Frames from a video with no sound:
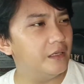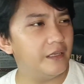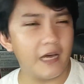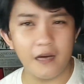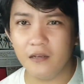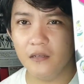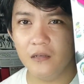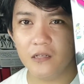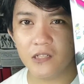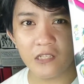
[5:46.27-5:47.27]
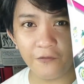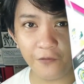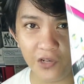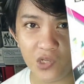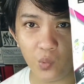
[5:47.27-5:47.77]
Yeah. So it's our
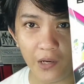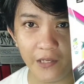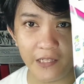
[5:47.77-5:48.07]
first one.